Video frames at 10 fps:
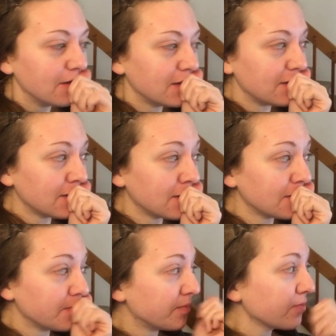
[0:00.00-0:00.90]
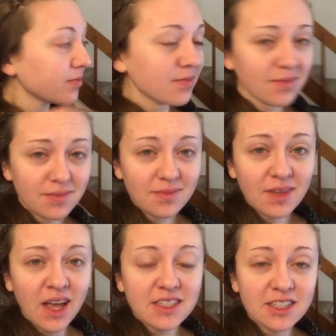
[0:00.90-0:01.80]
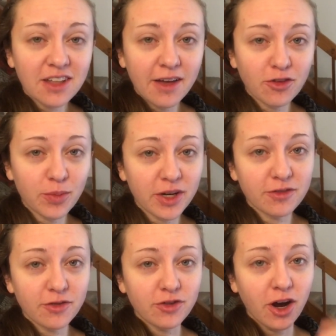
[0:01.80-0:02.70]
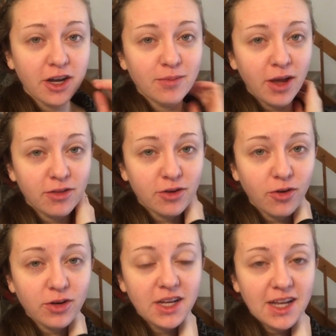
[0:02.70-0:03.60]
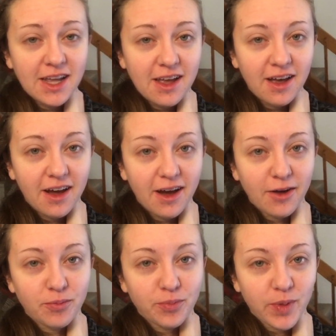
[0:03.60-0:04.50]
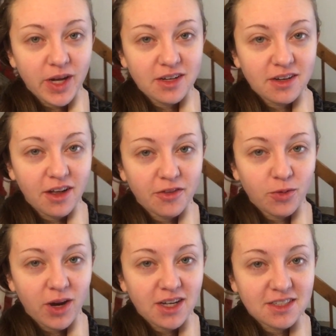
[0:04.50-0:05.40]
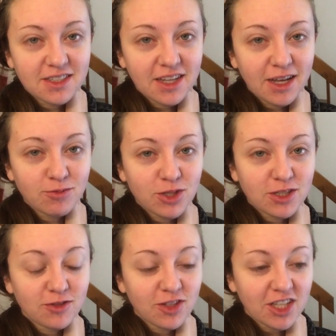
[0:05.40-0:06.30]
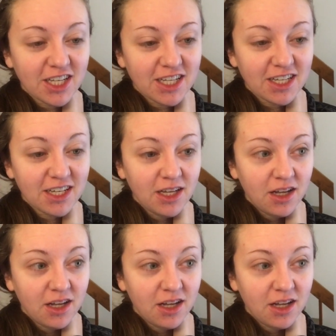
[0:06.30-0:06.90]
I still have a bit of a frog in my throat, but otherwise I'm just feeling